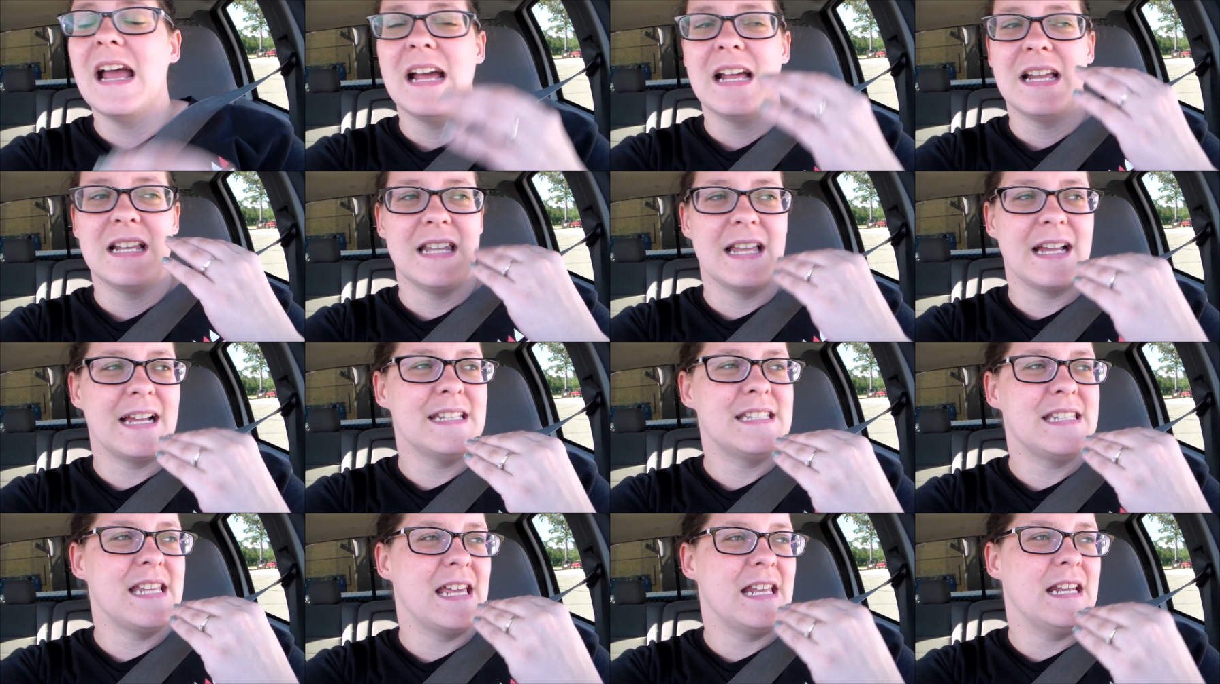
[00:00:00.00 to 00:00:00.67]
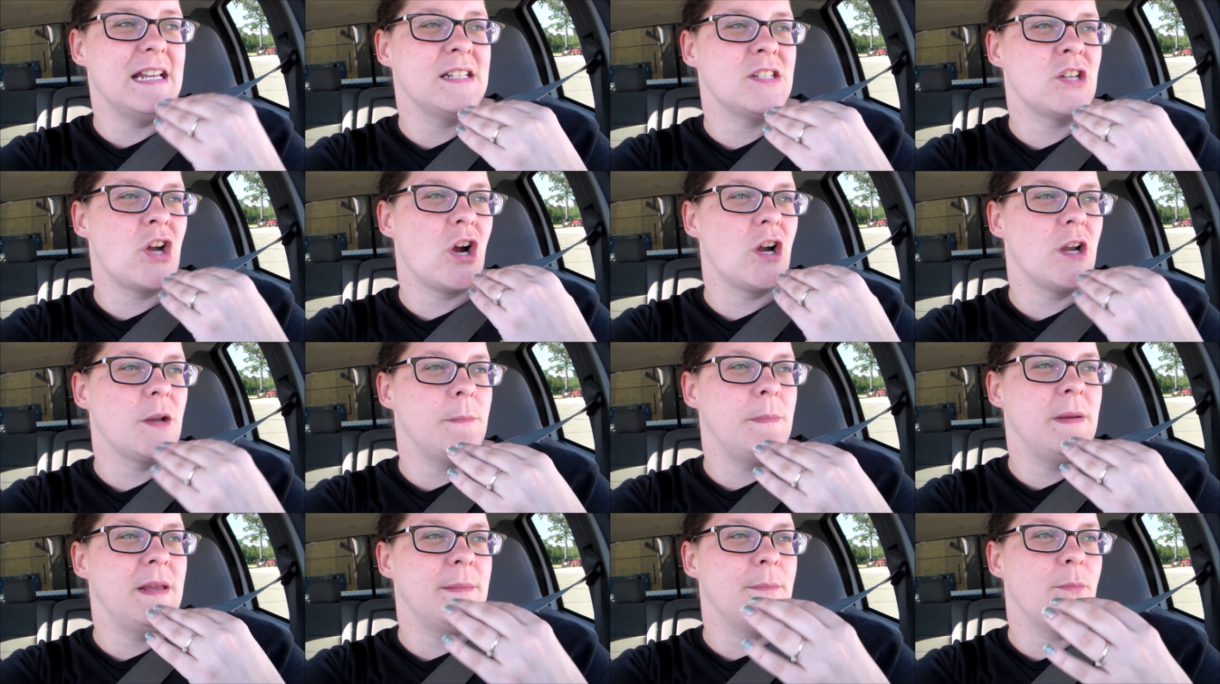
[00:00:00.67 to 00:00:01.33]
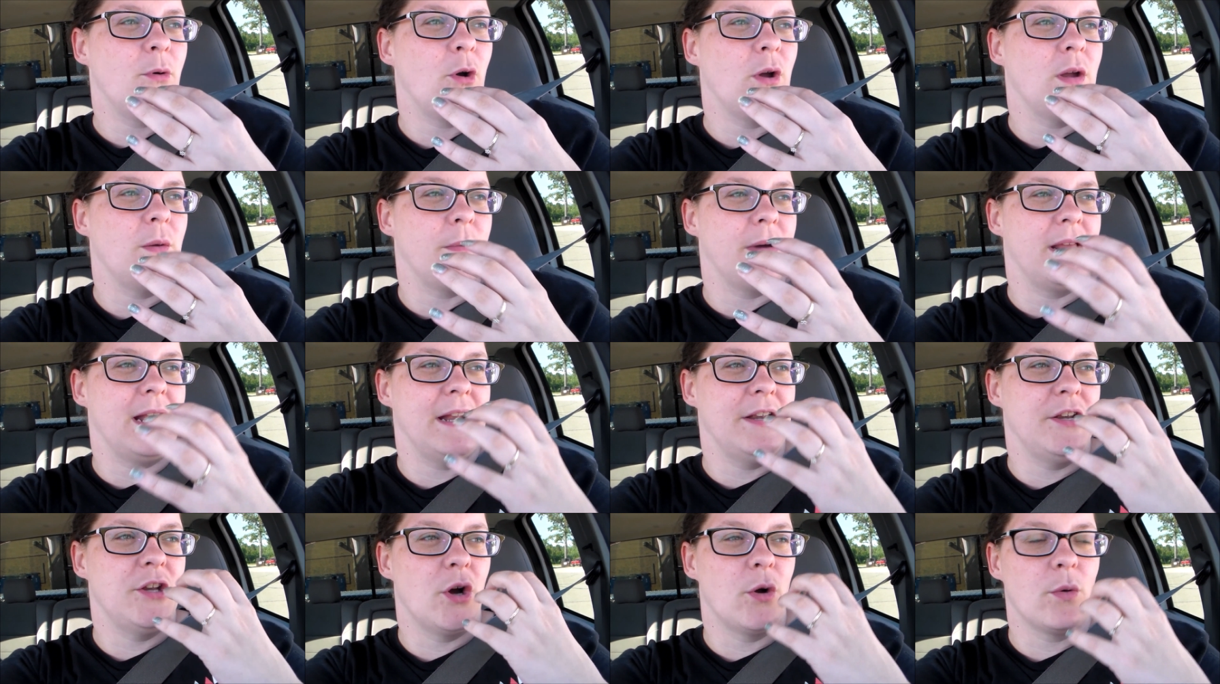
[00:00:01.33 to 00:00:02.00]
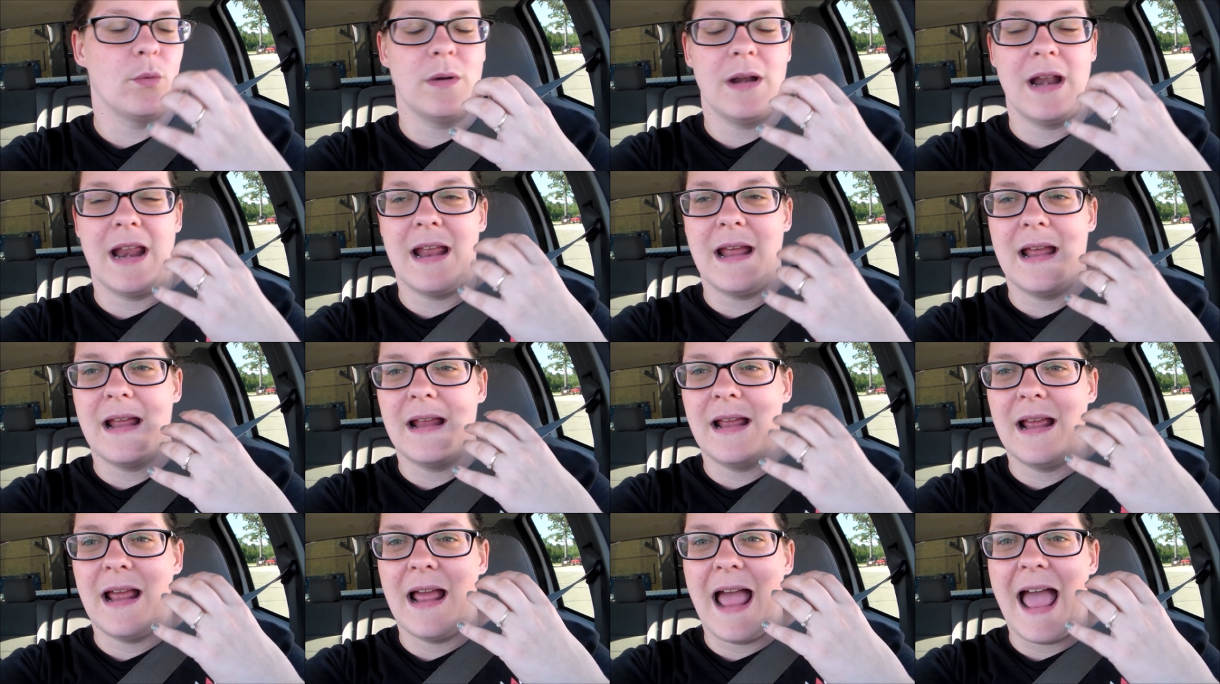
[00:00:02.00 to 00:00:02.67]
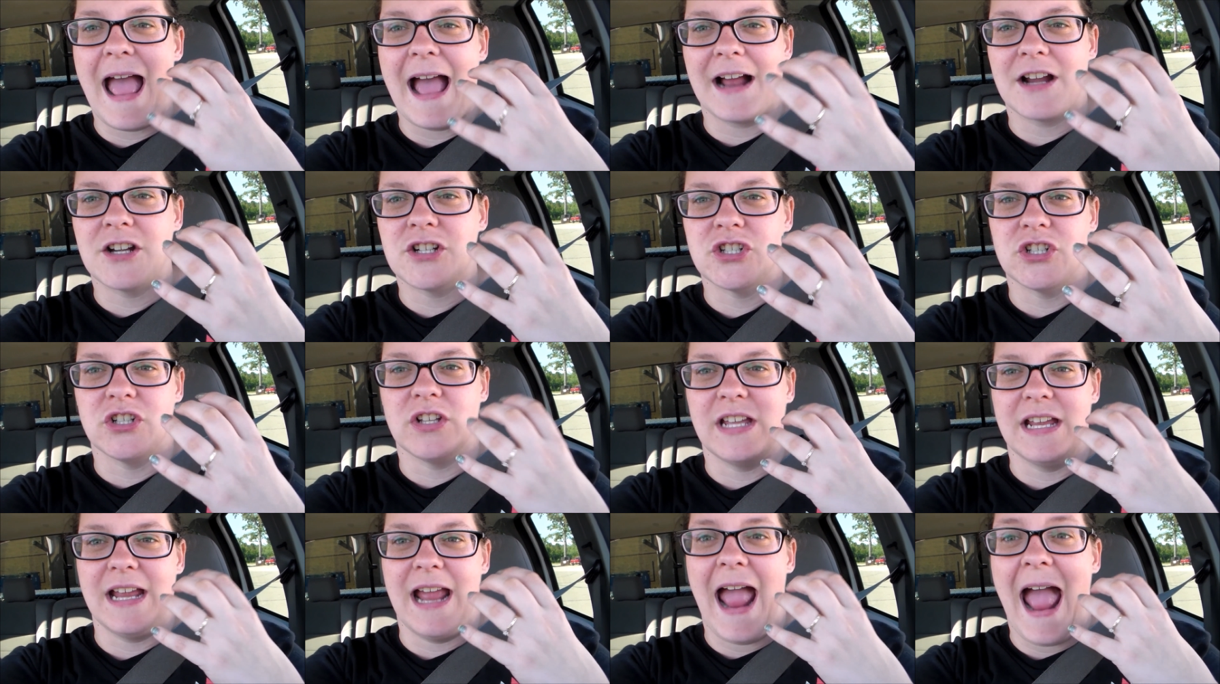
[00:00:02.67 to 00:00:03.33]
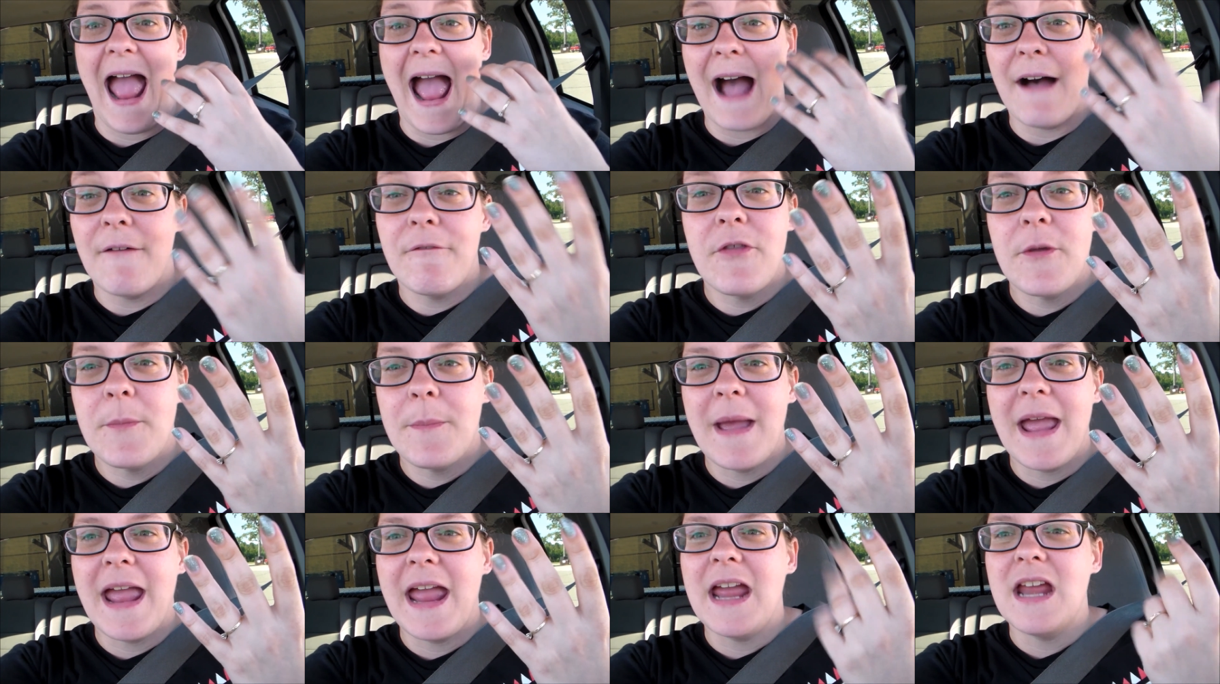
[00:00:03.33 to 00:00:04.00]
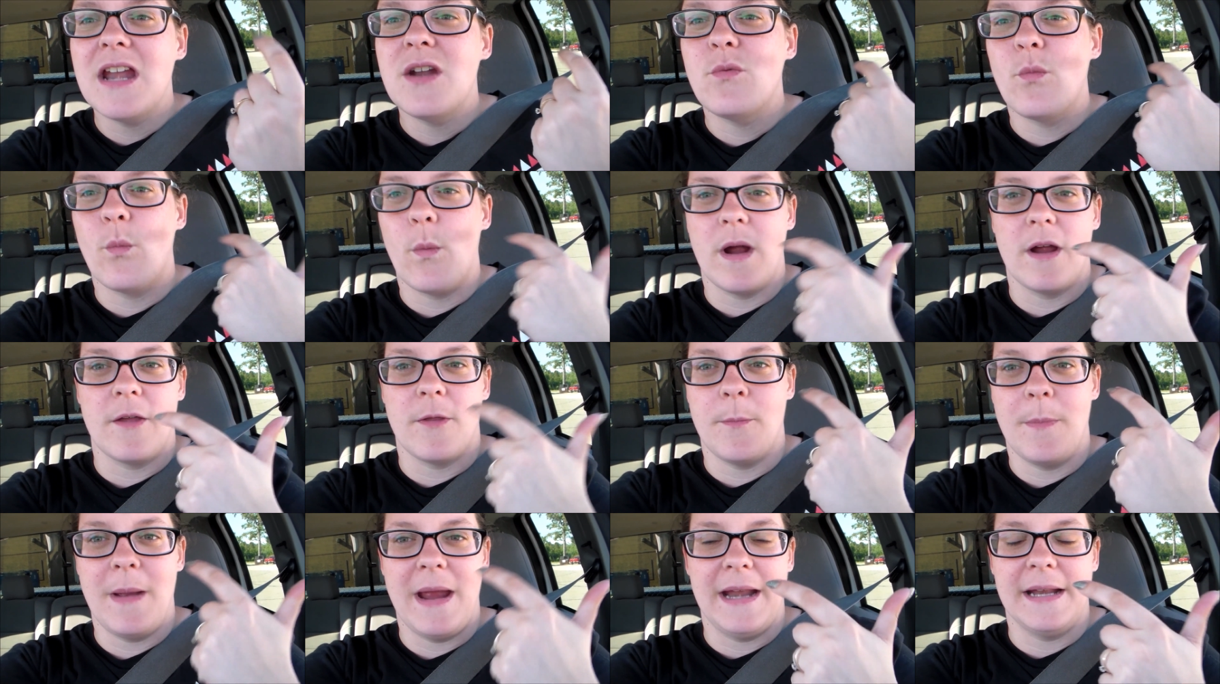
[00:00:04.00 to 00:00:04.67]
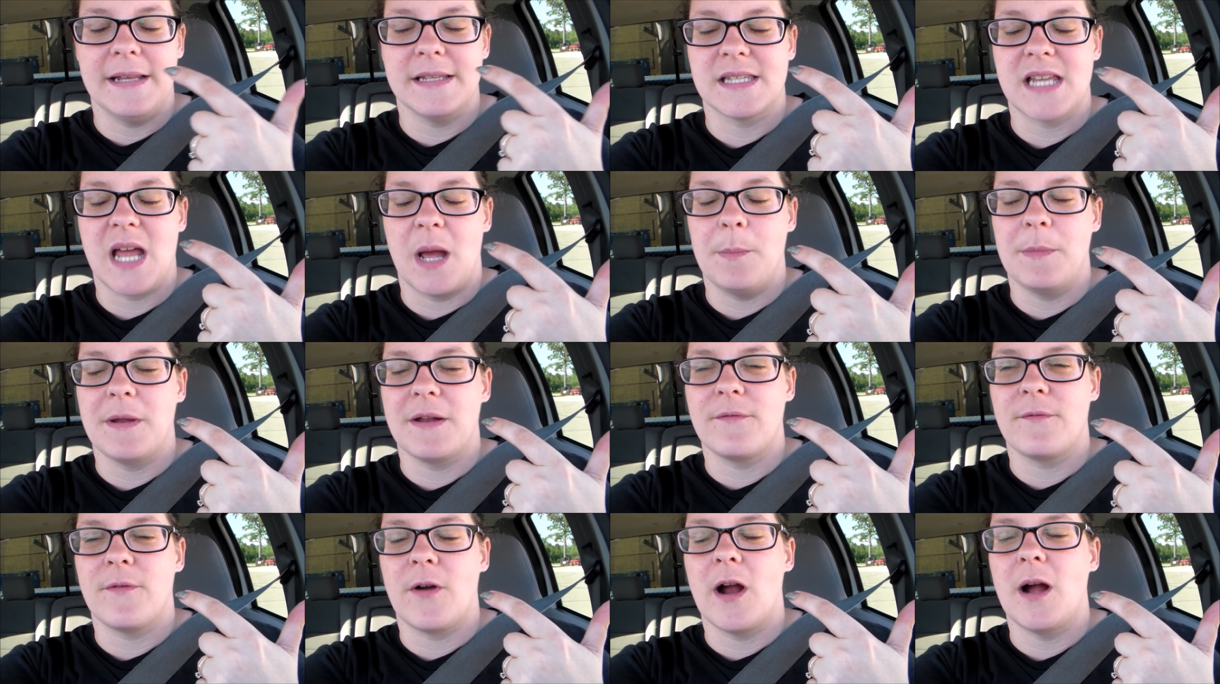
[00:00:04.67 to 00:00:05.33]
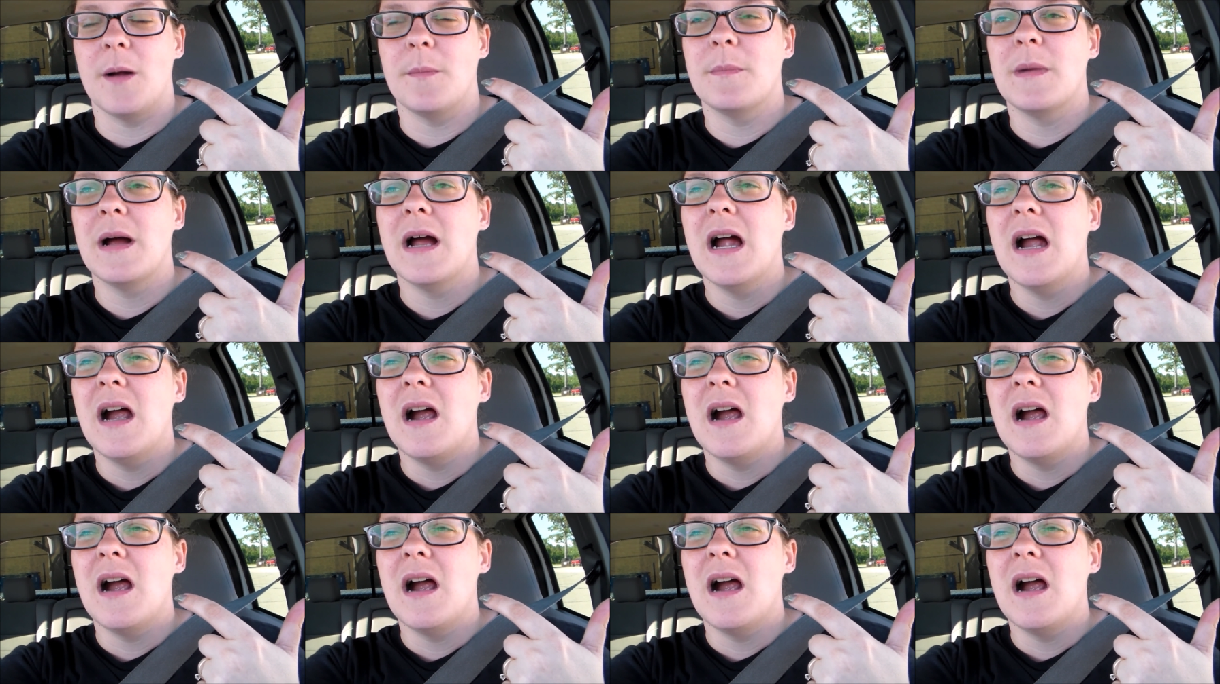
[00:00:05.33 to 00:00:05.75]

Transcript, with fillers: like I said, it's hard to pinpoint when I don't actually have the pain, where the pain is coming from.